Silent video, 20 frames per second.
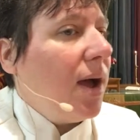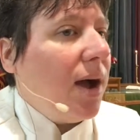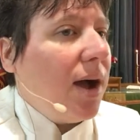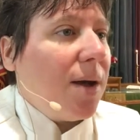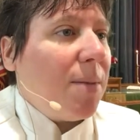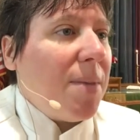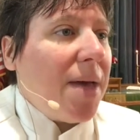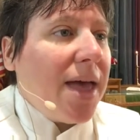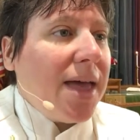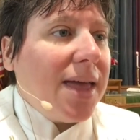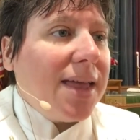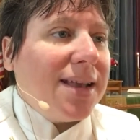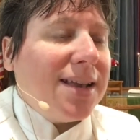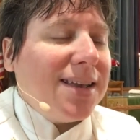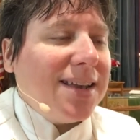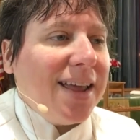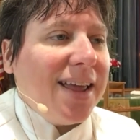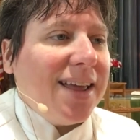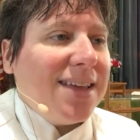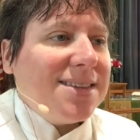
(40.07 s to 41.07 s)
Um,
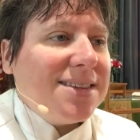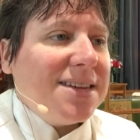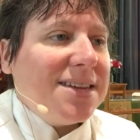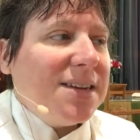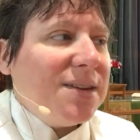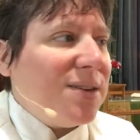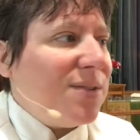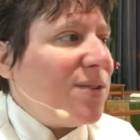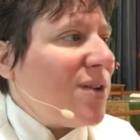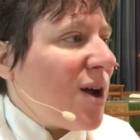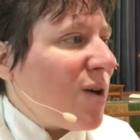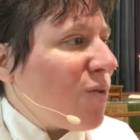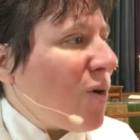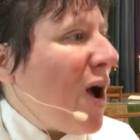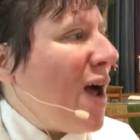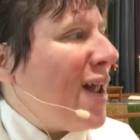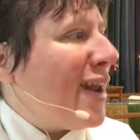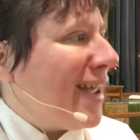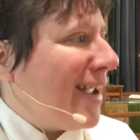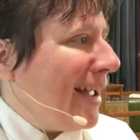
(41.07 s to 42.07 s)
and isn't it
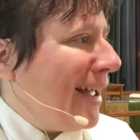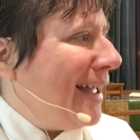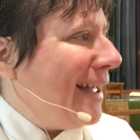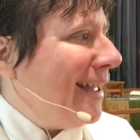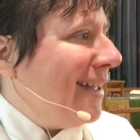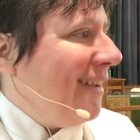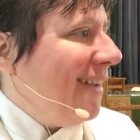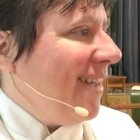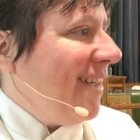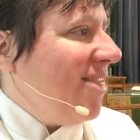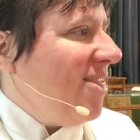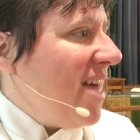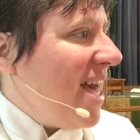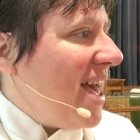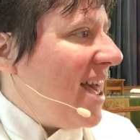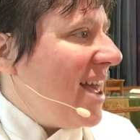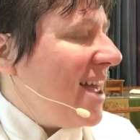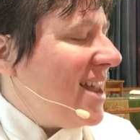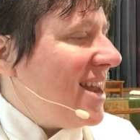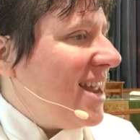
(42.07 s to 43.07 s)
ironic
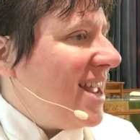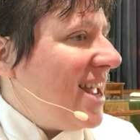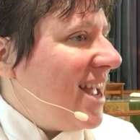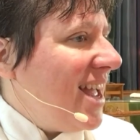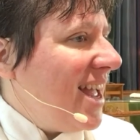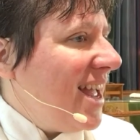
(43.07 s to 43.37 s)
that